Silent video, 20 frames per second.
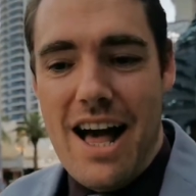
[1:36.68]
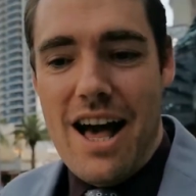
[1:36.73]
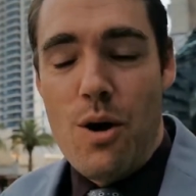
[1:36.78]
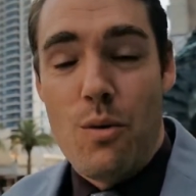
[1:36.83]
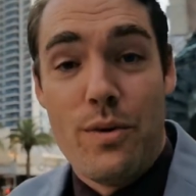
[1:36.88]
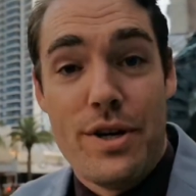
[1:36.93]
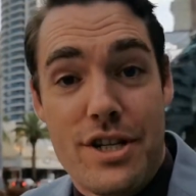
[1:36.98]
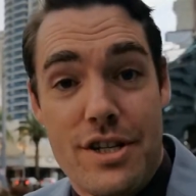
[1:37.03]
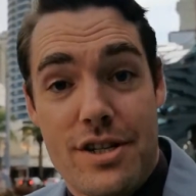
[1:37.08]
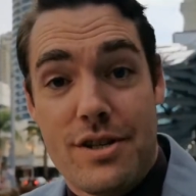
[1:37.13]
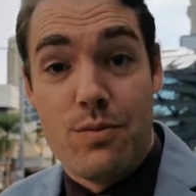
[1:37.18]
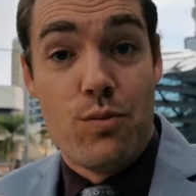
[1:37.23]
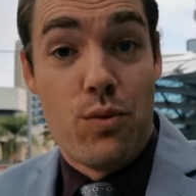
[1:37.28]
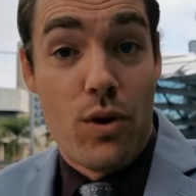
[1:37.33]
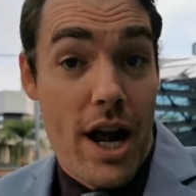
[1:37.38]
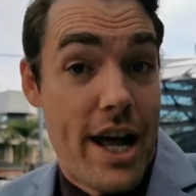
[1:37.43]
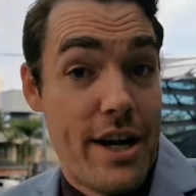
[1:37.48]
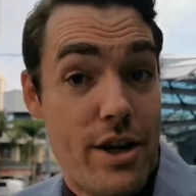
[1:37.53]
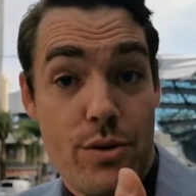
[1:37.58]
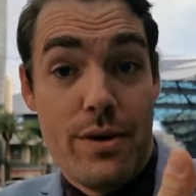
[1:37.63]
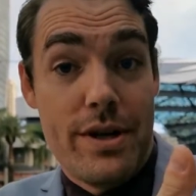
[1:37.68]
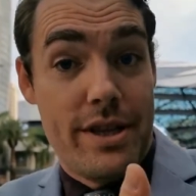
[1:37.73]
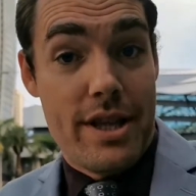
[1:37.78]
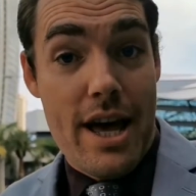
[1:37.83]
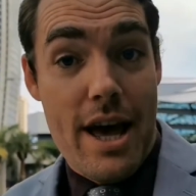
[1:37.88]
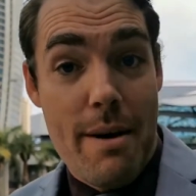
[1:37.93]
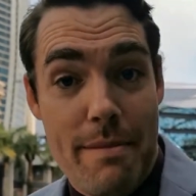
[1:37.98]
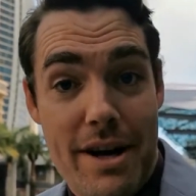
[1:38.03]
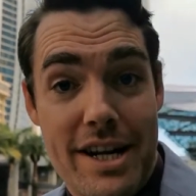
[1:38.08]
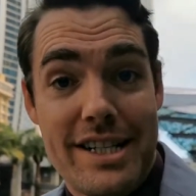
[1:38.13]
which is what I do
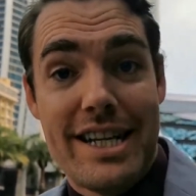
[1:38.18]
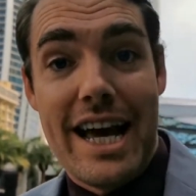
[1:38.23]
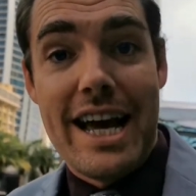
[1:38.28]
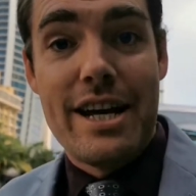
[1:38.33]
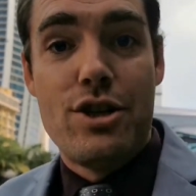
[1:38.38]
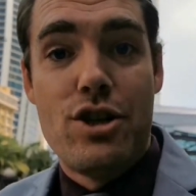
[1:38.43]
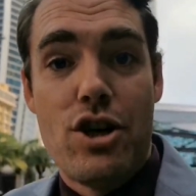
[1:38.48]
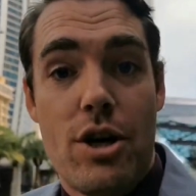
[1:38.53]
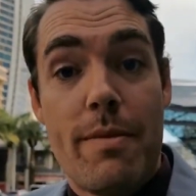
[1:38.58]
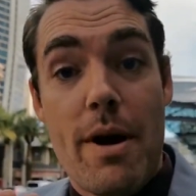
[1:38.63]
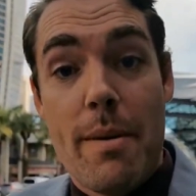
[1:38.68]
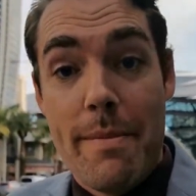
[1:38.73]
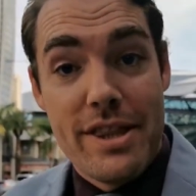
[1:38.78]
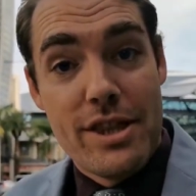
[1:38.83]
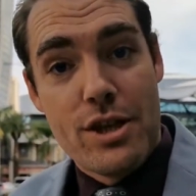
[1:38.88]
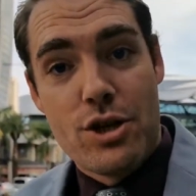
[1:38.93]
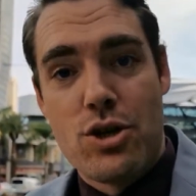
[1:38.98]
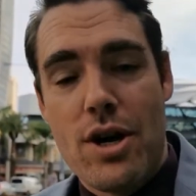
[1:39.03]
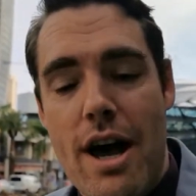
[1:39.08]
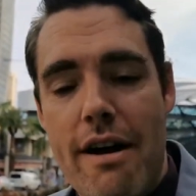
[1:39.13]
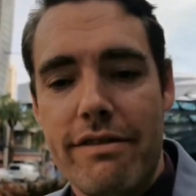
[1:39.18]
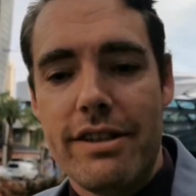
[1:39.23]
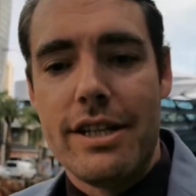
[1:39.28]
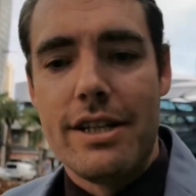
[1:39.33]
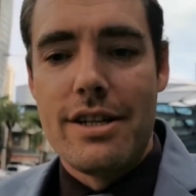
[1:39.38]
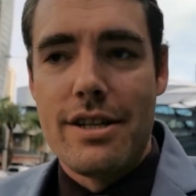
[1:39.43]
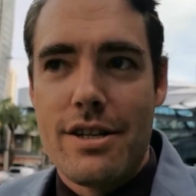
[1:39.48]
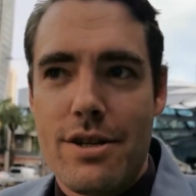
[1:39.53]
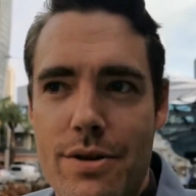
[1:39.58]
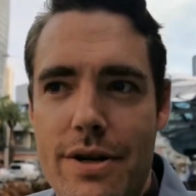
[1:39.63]
at my day job. I'm in the travel
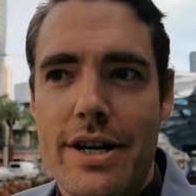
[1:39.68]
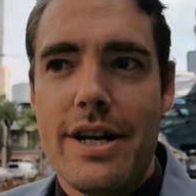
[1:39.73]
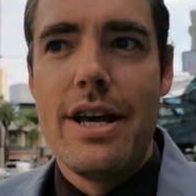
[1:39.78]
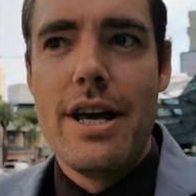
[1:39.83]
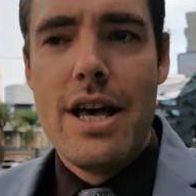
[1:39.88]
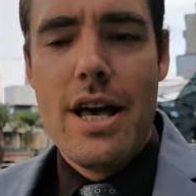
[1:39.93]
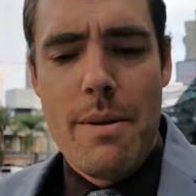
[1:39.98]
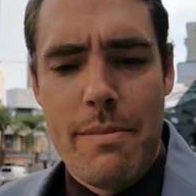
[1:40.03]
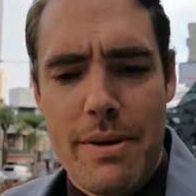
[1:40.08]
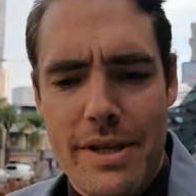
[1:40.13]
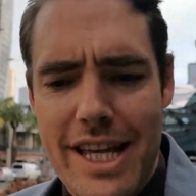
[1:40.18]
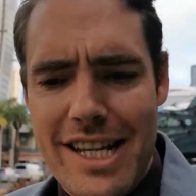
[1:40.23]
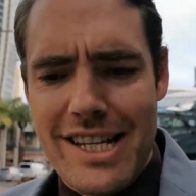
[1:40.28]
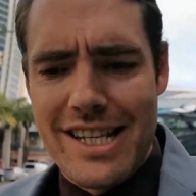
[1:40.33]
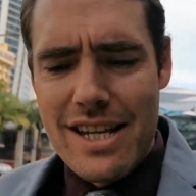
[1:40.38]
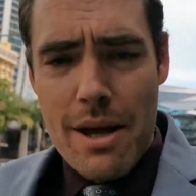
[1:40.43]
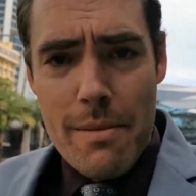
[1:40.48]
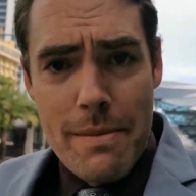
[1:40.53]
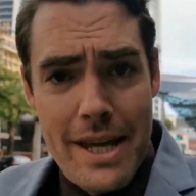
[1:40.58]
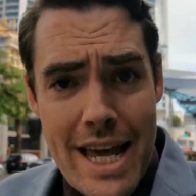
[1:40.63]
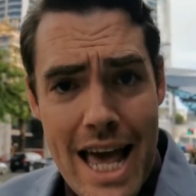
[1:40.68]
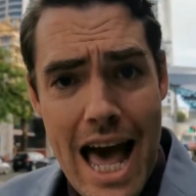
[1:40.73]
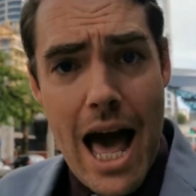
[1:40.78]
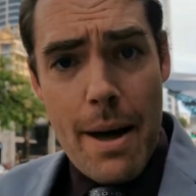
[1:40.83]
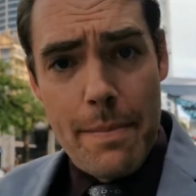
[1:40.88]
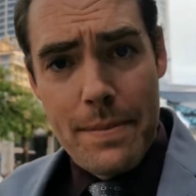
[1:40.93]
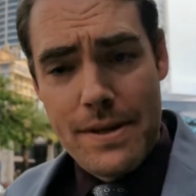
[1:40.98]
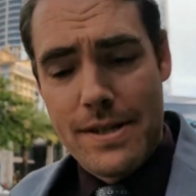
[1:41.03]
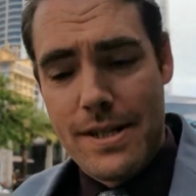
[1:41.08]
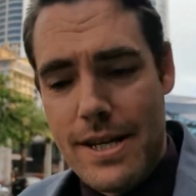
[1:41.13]
industry, but then something
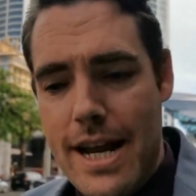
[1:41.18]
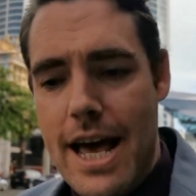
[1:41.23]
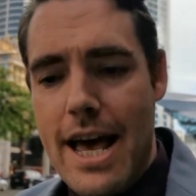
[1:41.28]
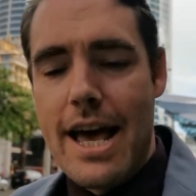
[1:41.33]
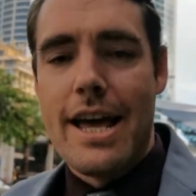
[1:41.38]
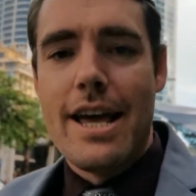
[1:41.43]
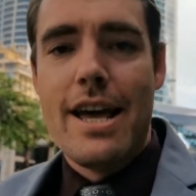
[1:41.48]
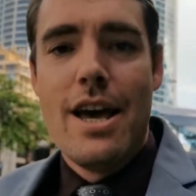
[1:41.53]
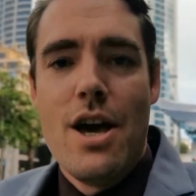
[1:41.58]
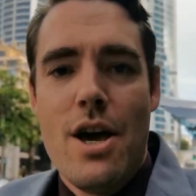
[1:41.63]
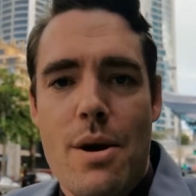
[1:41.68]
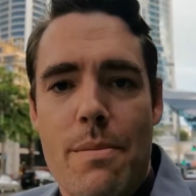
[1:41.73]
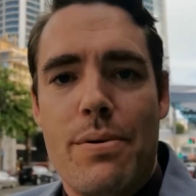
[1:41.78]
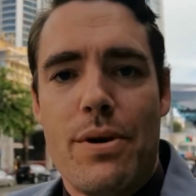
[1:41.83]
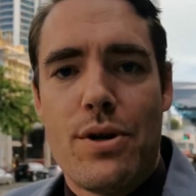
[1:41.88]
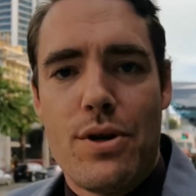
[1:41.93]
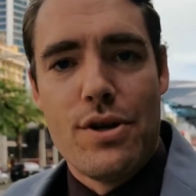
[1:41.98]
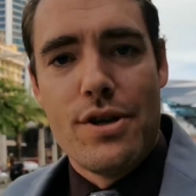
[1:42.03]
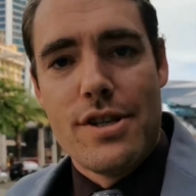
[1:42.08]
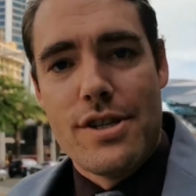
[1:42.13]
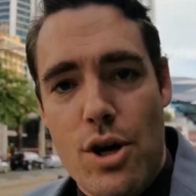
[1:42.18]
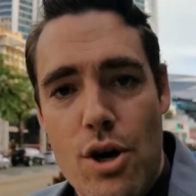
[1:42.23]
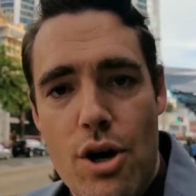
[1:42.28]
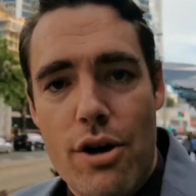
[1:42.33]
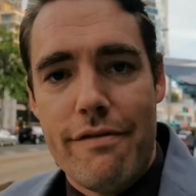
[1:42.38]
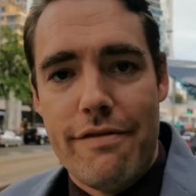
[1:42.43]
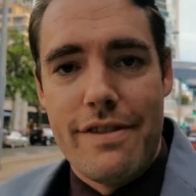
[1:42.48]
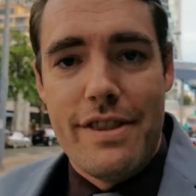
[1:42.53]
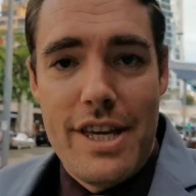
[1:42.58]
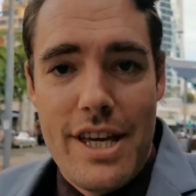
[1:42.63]
happened today because
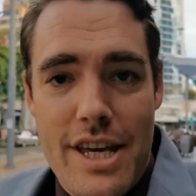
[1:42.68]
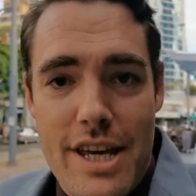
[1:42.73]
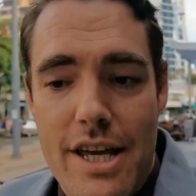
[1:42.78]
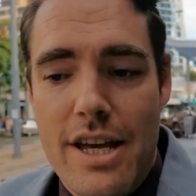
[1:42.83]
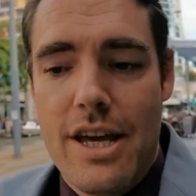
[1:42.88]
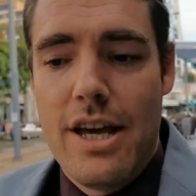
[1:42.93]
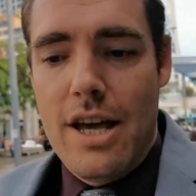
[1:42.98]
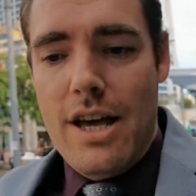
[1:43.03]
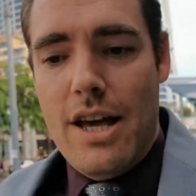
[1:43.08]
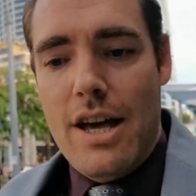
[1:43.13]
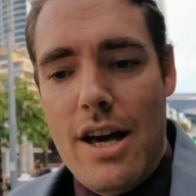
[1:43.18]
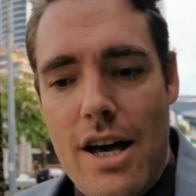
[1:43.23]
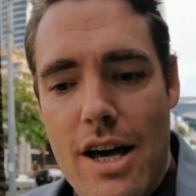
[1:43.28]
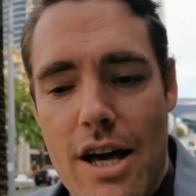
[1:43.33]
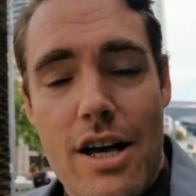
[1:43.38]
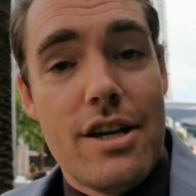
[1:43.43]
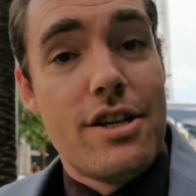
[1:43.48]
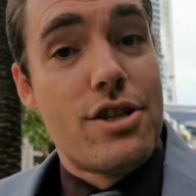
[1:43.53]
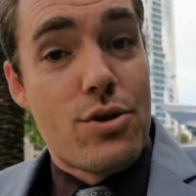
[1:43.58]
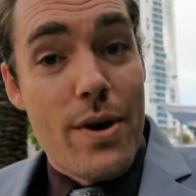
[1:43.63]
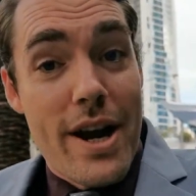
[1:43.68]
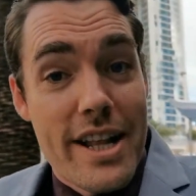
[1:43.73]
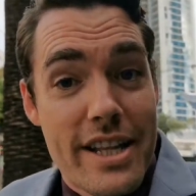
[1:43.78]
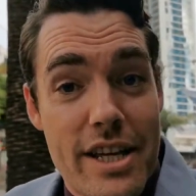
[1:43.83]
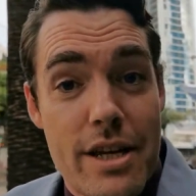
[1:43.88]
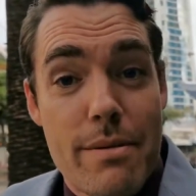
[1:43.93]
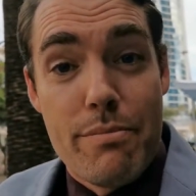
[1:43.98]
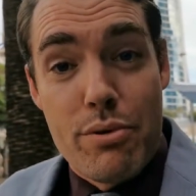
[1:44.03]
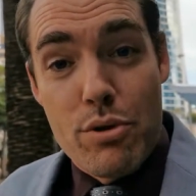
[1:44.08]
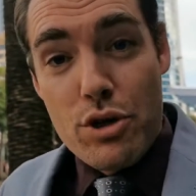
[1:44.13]
of the
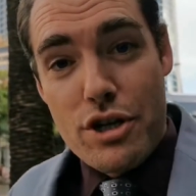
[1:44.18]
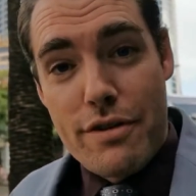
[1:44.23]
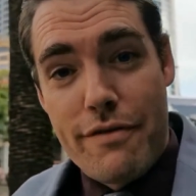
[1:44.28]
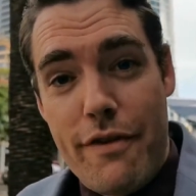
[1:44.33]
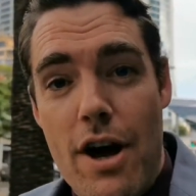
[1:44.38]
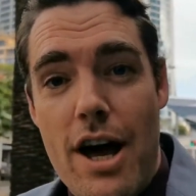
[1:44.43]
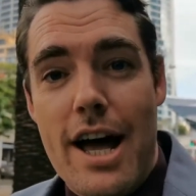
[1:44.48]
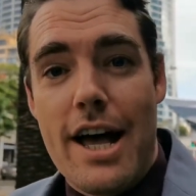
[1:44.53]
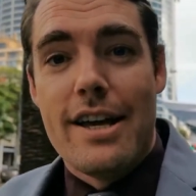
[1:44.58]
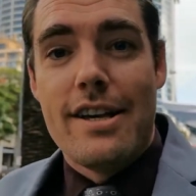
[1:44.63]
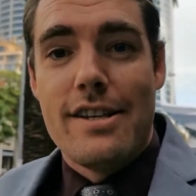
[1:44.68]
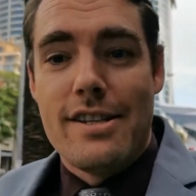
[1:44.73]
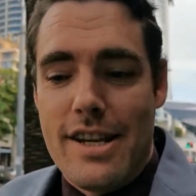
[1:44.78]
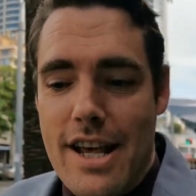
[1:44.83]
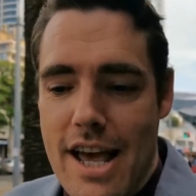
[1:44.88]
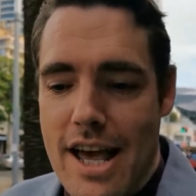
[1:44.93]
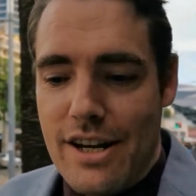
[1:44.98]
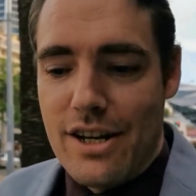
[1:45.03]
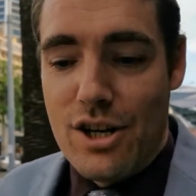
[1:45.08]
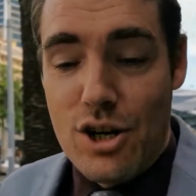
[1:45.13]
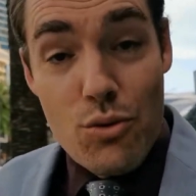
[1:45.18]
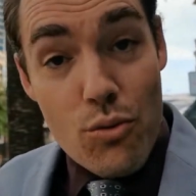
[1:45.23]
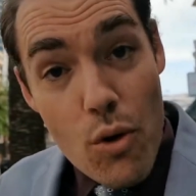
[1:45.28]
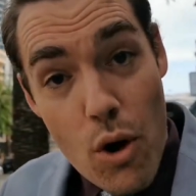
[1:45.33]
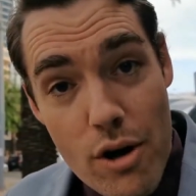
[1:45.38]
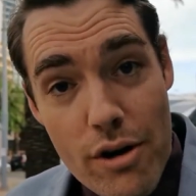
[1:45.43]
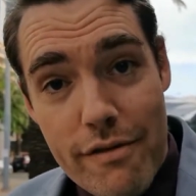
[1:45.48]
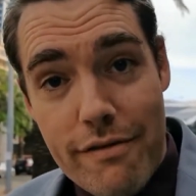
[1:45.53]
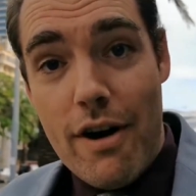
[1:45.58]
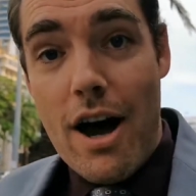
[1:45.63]
Australian bushfires and
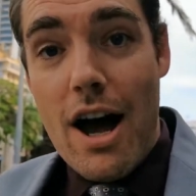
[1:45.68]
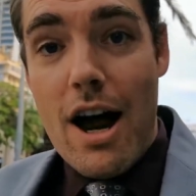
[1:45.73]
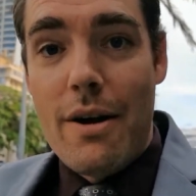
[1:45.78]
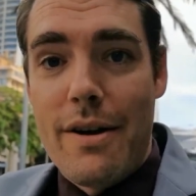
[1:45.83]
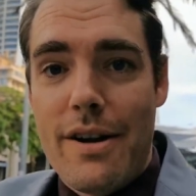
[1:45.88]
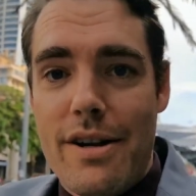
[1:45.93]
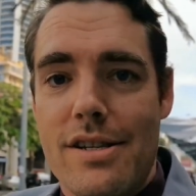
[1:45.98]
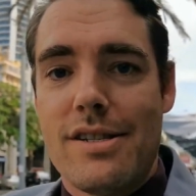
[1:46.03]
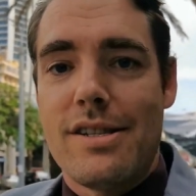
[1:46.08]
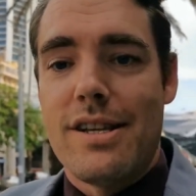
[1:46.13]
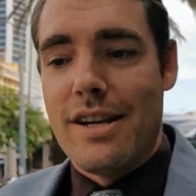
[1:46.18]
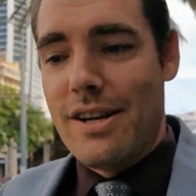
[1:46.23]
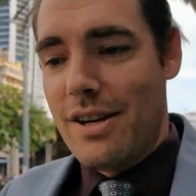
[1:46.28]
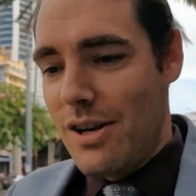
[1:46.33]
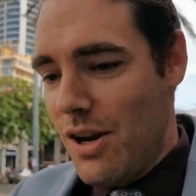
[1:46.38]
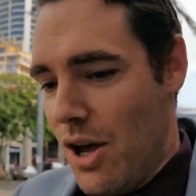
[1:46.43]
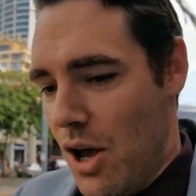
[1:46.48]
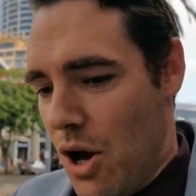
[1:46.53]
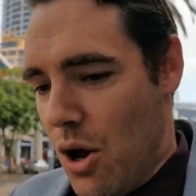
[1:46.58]
coronavirus and